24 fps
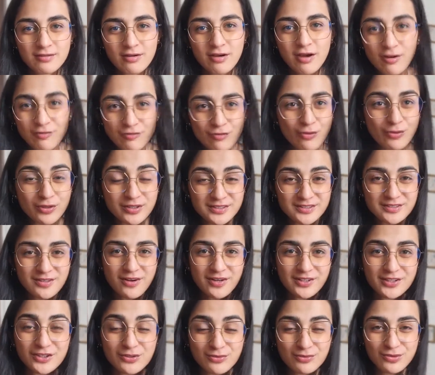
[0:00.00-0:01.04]
Of course not.
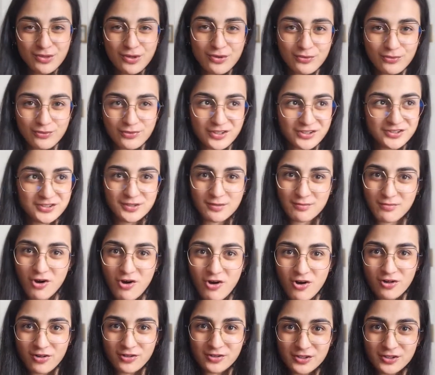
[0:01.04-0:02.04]
You know there's a mall.